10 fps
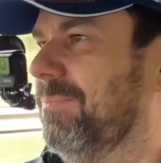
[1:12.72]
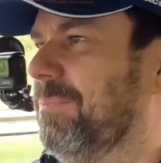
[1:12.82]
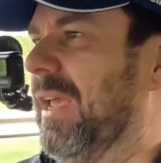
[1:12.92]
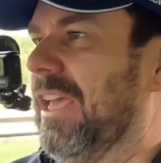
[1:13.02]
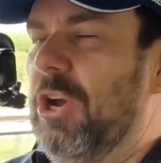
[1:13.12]

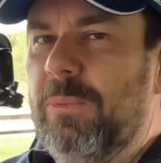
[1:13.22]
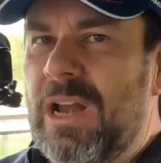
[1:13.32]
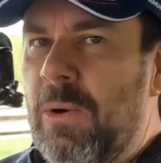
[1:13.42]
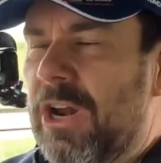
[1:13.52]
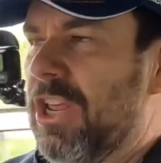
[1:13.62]
pick it up
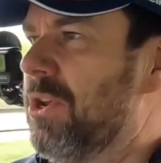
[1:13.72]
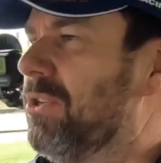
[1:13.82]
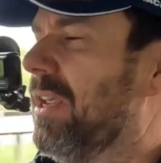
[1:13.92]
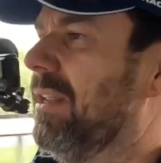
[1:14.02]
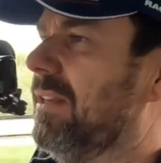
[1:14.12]
when I want to
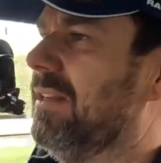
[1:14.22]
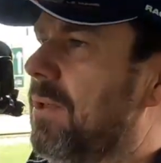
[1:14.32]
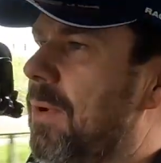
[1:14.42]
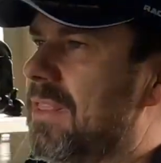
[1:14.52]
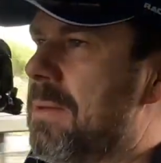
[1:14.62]
use it.
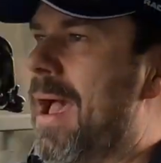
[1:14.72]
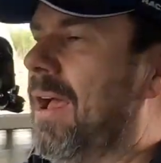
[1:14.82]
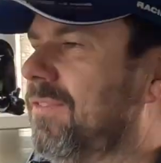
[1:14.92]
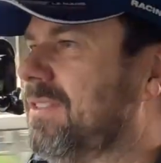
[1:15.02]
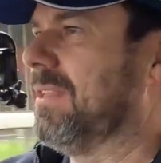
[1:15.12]
The
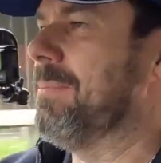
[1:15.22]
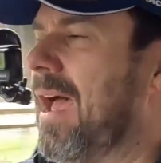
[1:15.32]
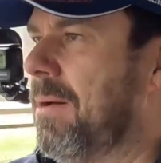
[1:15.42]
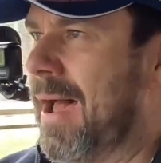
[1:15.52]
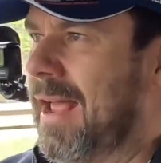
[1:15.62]
amount
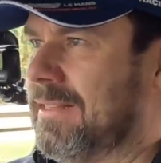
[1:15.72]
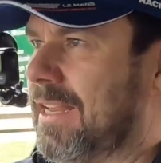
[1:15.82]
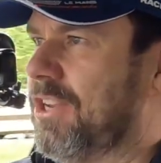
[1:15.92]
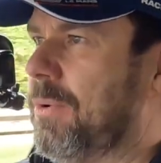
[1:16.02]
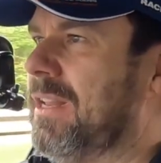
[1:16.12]
of miles
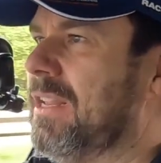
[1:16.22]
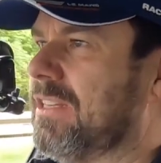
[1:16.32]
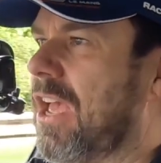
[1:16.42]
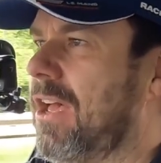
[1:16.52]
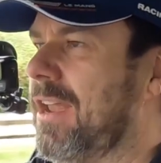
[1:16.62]
I do in
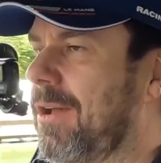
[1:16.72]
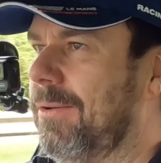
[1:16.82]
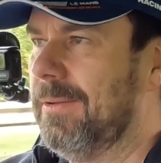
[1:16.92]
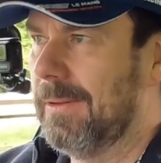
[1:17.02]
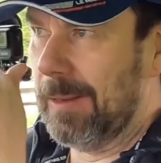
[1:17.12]
this car
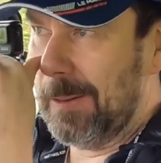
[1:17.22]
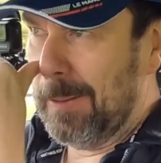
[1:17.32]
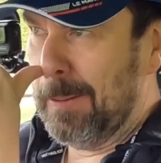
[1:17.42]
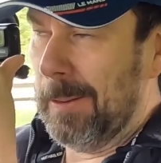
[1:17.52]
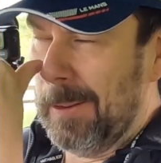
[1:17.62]
now.
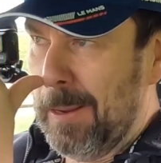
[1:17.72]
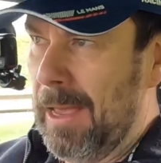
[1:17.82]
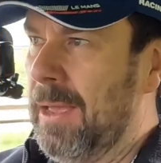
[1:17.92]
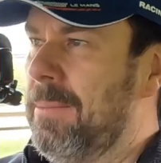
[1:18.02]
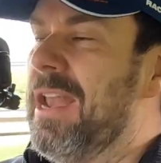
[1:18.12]

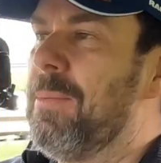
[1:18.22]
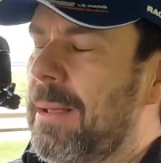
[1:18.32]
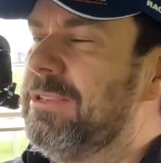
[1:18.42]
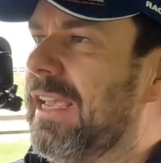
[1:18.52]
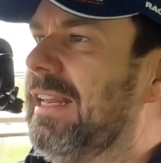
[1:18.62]
Anyway,
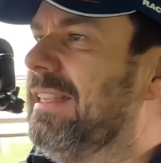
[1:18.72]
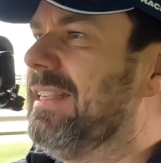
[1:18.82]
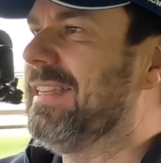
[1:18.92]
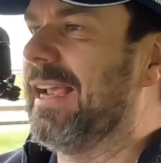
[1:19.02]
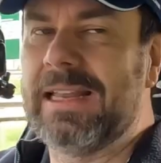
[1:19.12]
I'm taking it
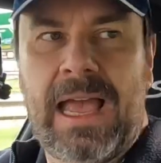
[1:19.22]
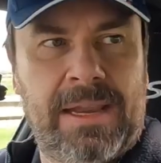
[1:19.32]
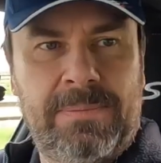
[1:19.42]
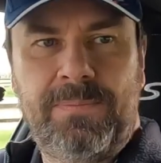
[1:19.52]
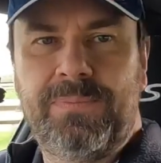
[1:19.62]
to Tech
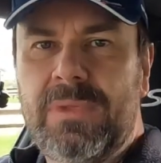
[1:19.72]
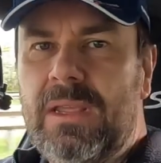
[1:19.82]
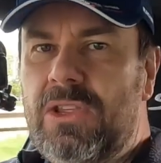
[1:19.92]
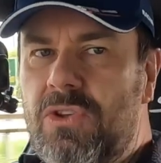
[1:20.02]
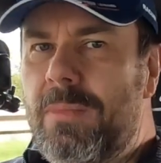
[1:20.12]
9.
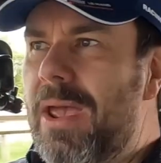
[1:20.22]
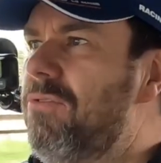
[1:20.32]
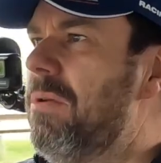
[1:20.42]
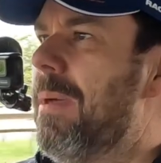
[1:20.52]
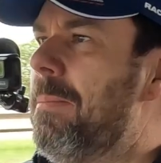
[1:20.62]
You may
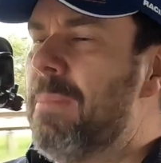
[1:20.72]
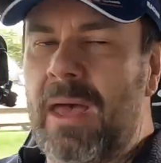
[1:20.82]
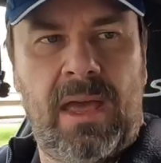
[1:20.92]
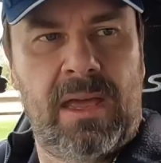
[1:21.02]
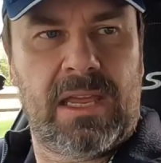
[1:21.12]

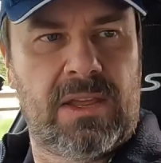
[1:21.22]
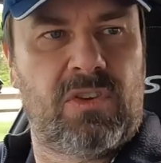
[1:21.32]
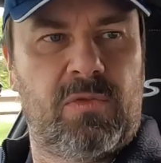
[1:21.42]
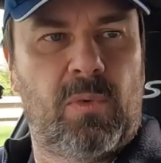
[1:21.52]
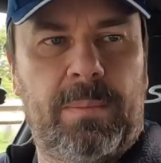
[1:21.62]
remember, if
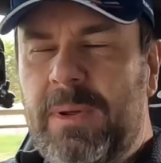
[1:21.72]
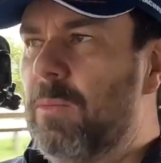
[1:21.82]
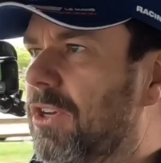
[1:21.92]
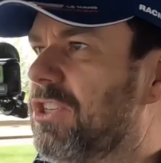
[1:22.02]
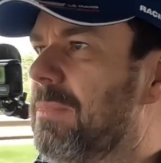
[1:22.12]
you've
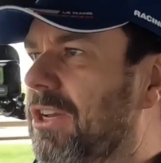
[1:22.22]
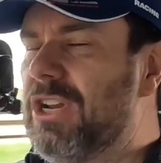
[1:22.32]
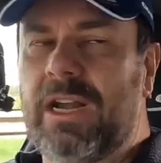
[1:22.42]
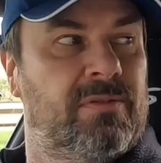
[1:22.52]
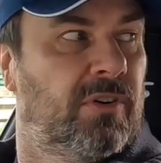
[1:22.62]
been watching my
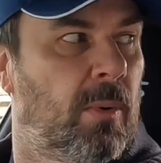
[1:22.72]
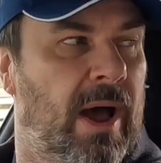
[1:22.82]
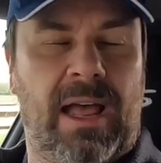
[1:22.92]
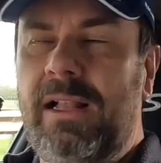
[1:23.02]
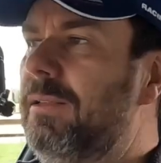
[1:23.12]
channel for a
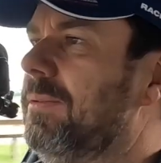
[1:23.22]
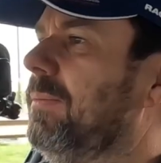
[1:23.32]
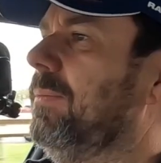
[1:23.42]
while,